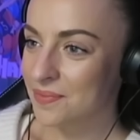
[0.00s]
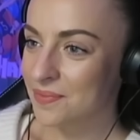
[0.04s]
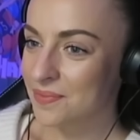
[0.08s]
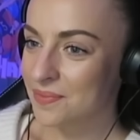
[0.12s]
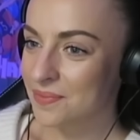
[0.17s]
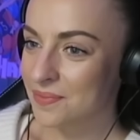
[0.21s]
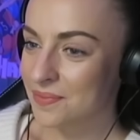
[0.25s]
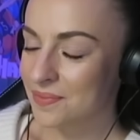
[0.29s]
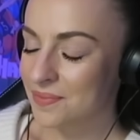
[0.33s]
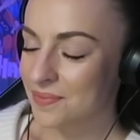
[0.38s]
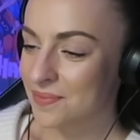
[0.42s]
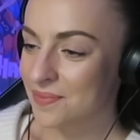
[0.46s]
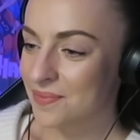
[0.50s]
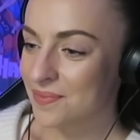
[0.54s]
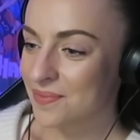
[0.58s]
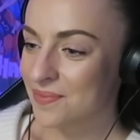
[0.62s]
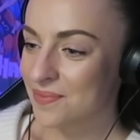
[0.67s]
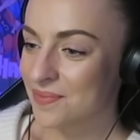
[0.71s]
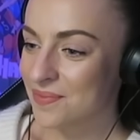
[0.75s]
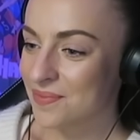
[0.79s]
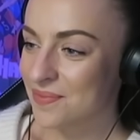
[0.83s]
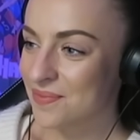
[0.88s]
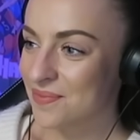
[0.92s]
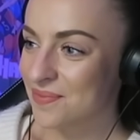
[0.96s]

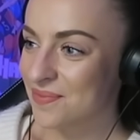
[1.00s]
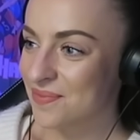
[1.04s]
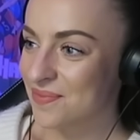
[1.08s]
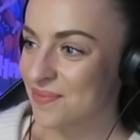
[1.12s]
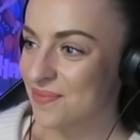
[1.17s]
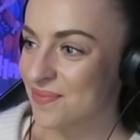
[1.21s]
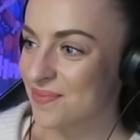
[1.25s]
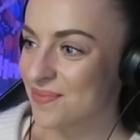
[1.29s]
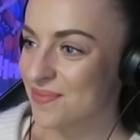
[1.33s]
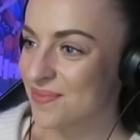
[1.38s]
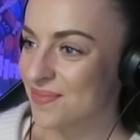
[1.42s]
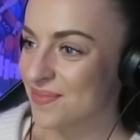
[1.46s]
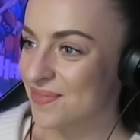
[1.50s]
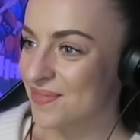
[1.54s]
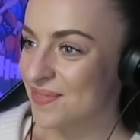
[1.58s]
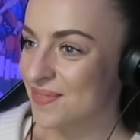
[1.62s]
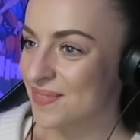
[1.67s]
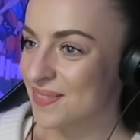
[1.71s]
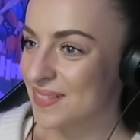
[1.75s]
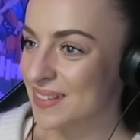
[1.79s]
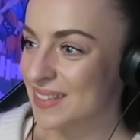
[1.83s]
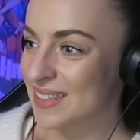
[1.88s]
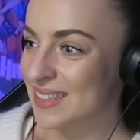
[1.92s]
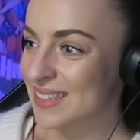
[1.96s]

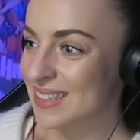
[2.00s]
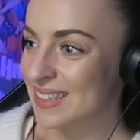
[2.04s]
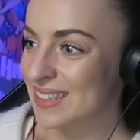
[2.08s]
The person shown says nothing.